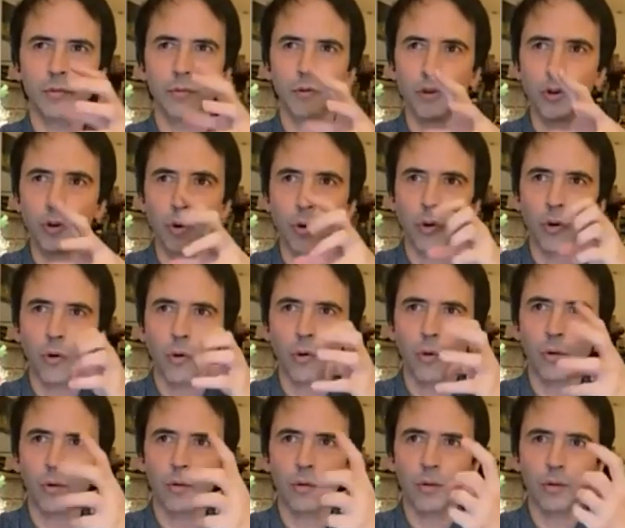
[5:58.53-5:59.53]

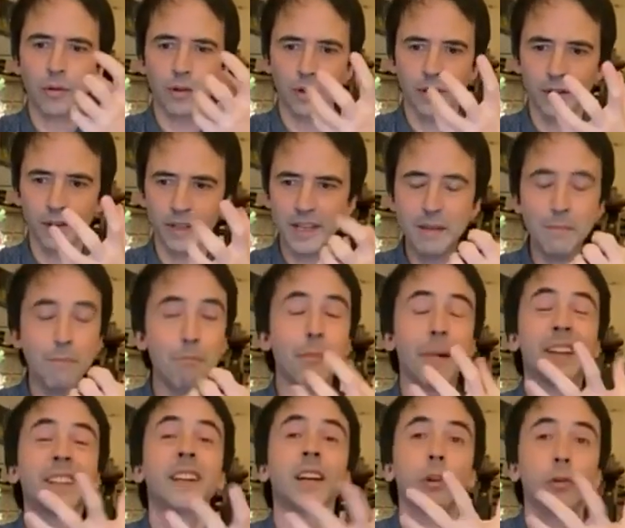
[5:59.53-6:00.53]
no
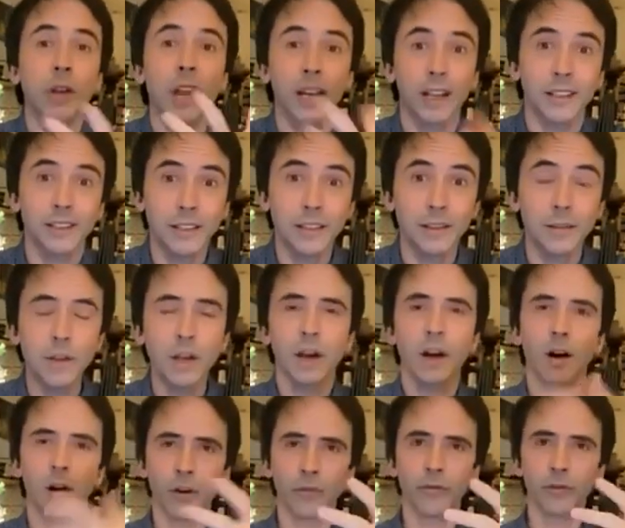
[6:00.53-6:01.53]
immateriality
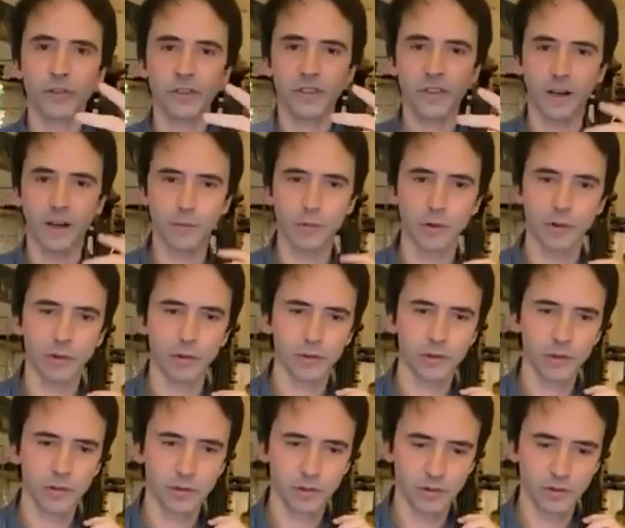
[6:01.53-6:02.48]
of the sarabande.